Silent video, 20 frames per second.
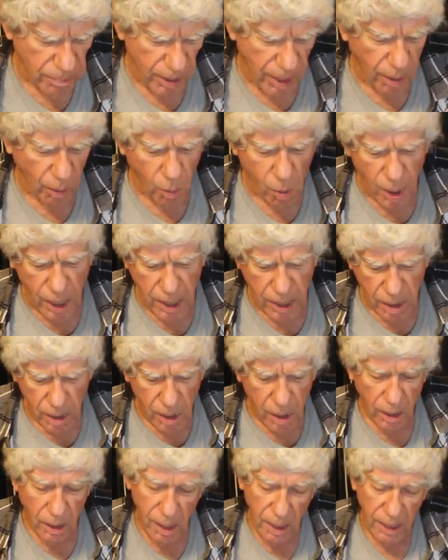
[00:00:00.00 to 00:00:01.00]
That way
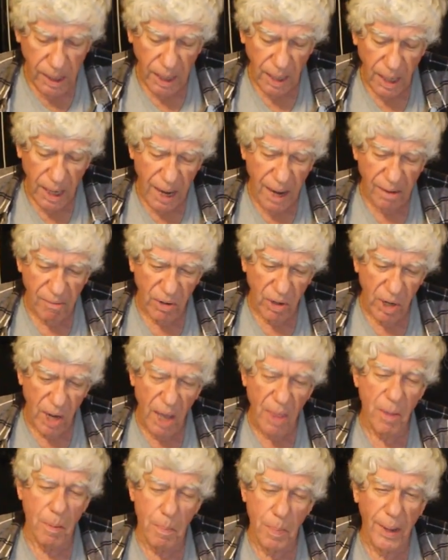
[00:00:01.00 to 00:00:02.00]
it'll have
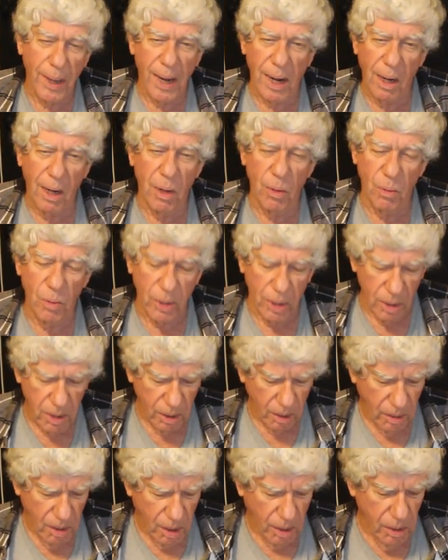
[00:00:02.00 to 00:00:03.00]
another pedal on
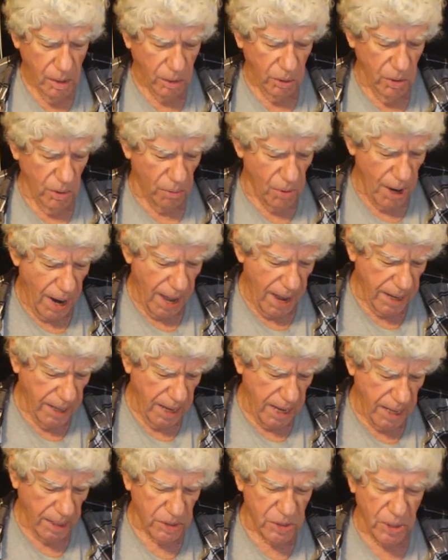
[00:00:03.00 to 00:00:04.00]
the right
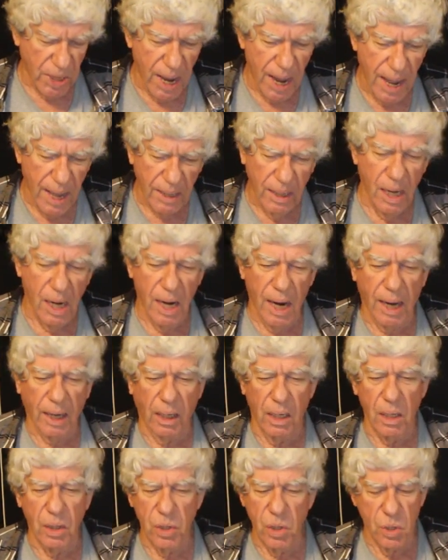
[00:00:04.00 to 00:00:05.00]
hand side that I
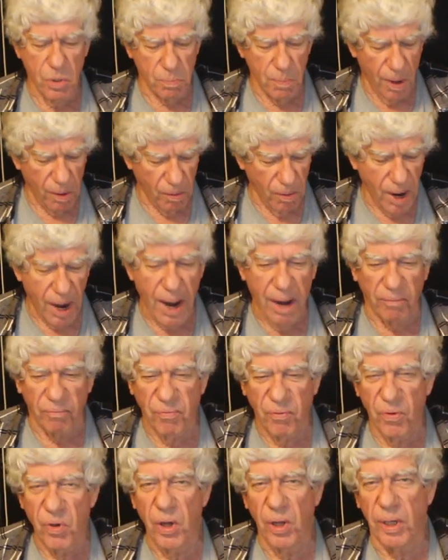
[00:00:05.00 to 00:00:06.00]
can use my right
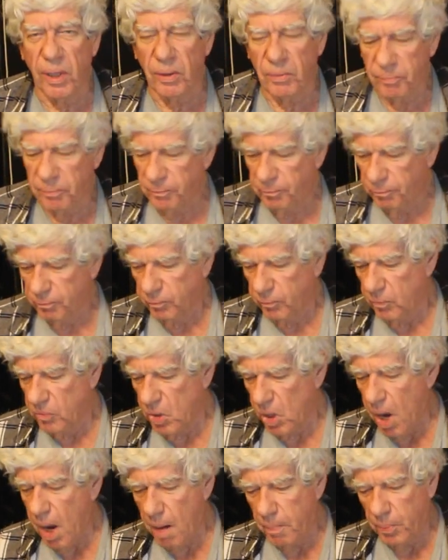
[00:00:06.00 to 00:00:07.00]
foot
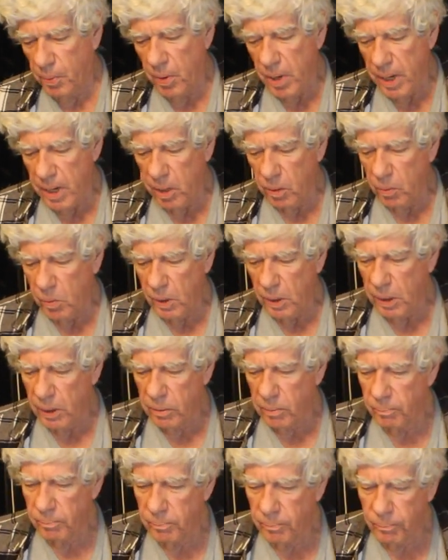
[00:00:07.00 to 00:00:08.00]
to operate it with.